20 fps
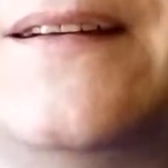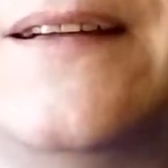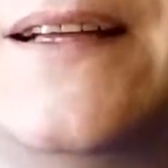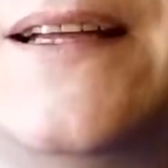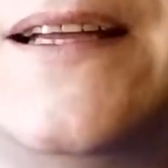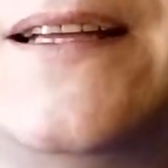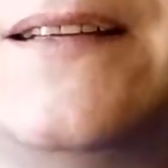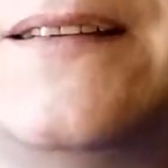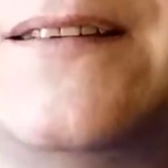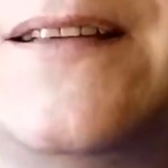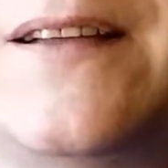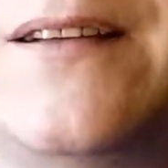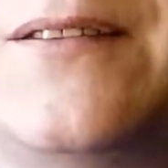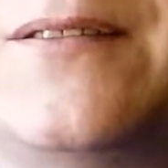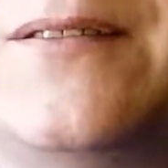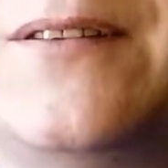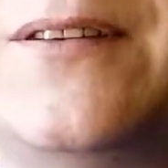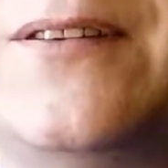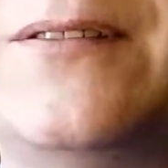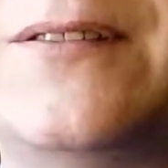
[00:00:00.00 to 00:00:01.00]
Okay, so
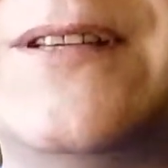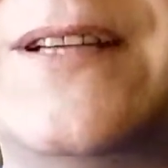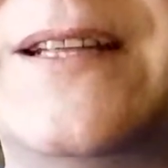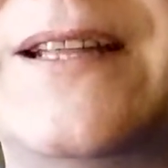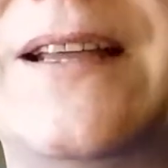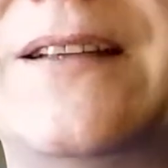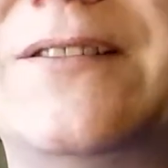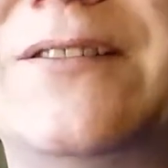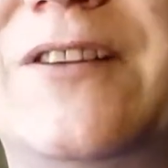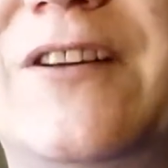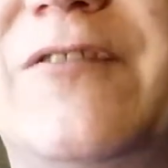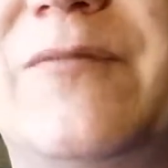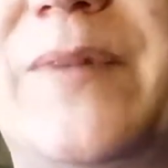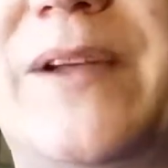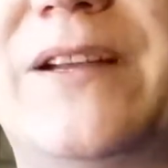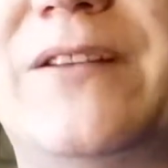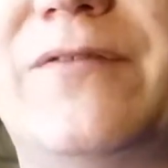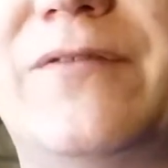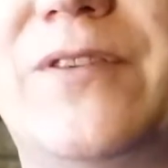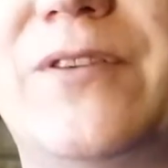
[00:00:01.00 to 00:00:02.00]
you can see that. So I've
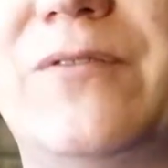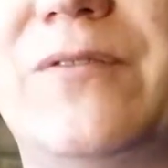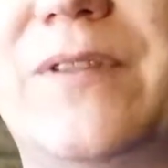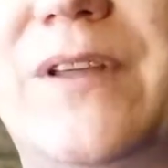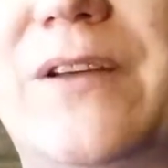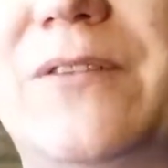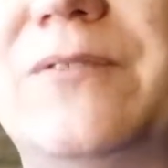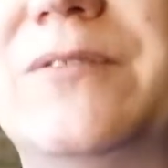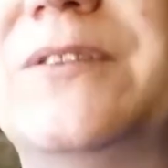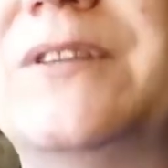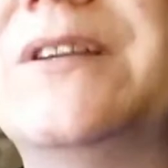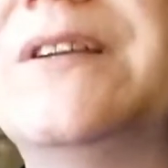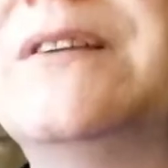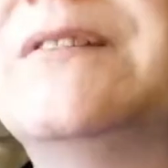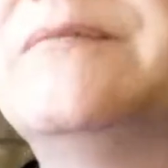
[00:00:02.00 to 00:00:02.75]
made a few of those